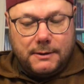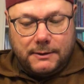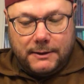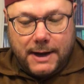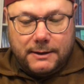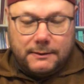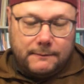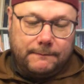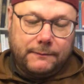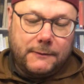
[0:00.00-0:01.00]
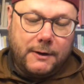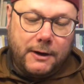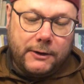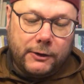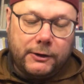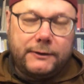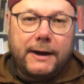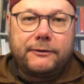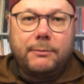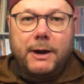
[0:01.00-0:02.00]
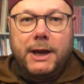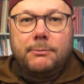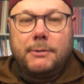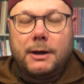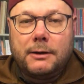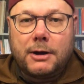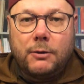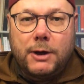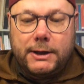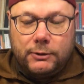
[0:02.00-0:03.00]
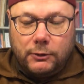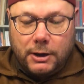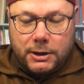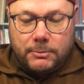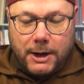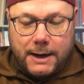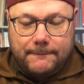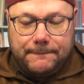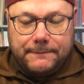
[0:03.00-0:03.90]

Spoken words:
Then another text by him, al-Qawa'id al-Arba'.